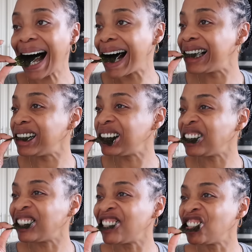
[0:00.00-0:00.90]
so
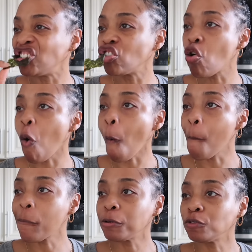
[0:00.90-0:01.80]
good because they're
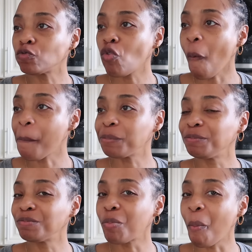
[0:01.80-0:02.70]
seasoned.
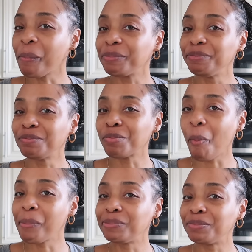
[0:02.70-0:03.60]
Seasoning
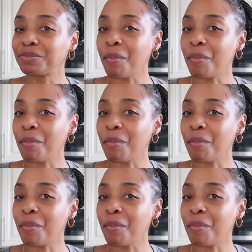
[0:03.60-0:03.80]
makes all the